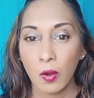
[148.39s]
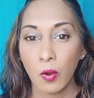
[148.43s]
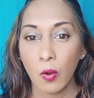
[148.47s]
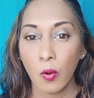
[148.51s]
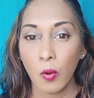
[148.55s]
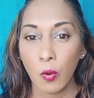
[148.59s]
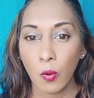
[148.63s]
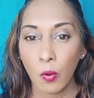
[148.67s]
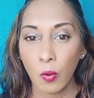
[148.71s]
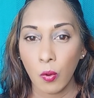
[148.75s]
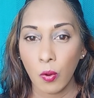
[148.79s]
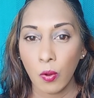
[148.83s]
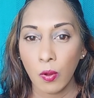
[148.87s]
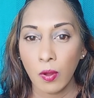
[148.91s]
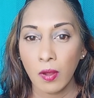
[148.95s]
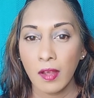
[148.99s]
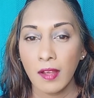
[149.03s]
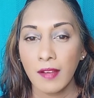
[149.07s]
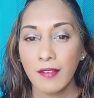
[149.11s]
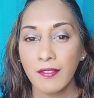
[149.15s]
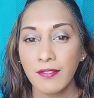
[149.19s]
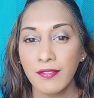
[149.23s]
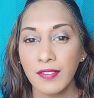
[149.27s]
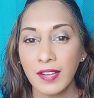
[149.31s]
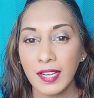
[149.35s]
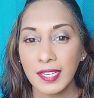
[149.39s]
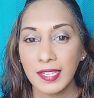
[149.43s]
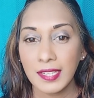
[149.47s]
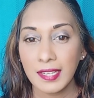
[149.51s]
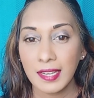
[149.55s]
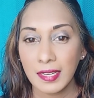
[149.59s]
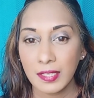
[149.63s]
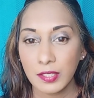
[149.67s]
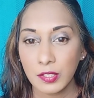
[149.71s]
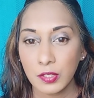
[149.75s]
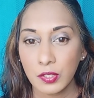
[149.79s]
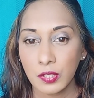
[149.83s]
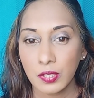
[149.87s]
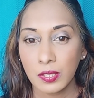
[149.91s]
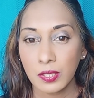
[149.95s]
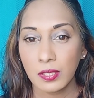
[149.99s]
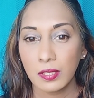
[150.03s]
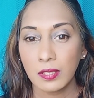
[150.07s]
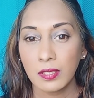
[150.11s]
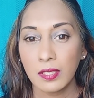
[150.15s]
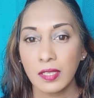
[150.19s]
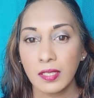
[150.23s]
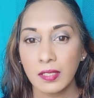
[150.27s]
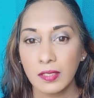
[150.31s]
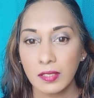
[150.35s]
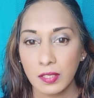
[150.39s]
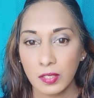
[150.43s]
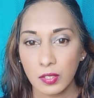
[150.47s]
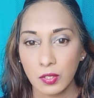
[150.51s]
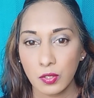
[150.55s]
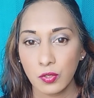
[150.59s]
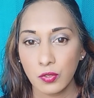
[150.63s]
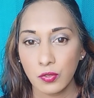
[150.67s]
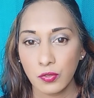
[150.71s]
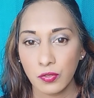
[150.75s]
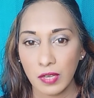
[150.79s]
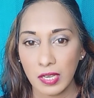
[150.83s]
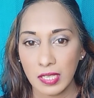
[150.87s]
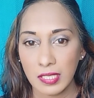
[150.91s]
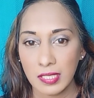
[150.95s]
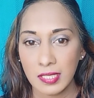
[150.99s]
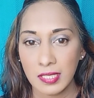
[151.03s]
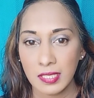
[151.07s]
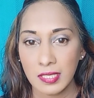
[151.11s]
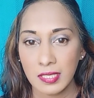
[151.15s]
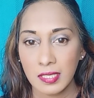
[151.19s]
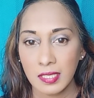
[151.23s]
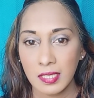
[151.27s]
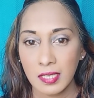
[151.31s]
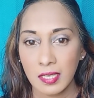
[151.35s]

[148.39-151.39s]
or financial distress.